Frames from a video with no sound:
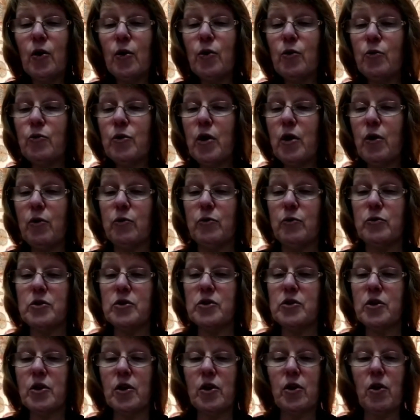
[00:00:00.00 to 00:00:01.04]
Who knows,
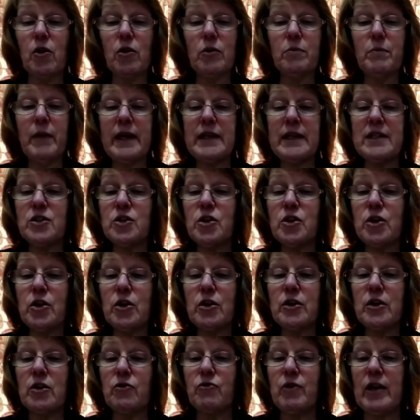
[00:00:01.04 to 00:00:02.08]
God may
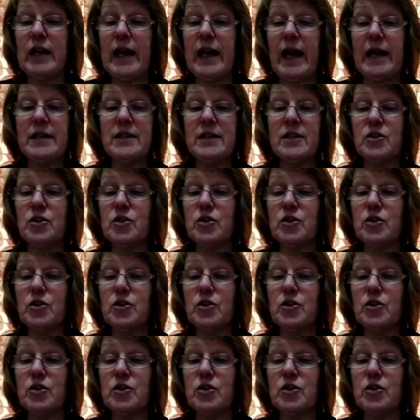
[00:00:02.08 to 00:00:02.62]
turn and relent